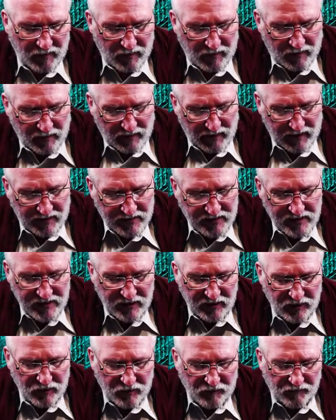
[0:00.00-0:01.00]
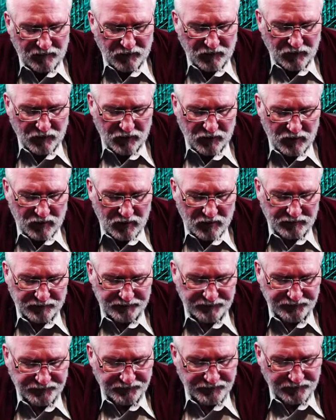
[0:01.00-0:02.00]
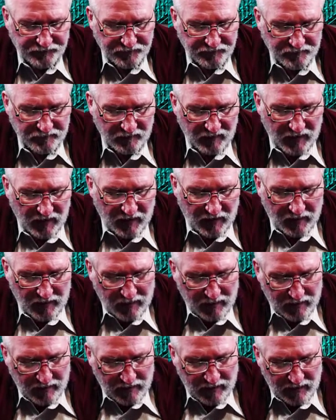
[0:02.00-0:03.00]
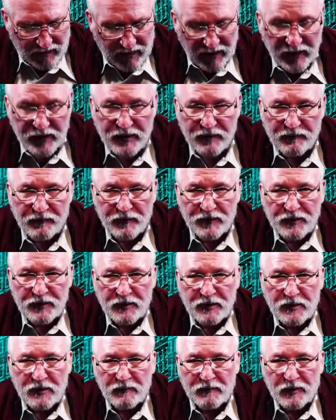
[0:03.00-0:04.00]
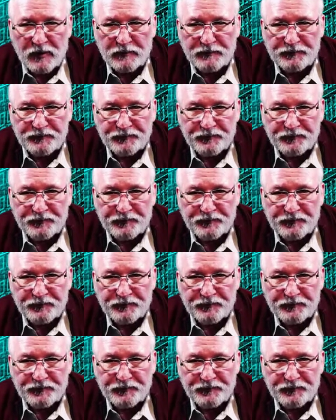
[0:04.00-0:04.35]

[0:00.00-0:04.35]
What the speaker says: 1804. S for server.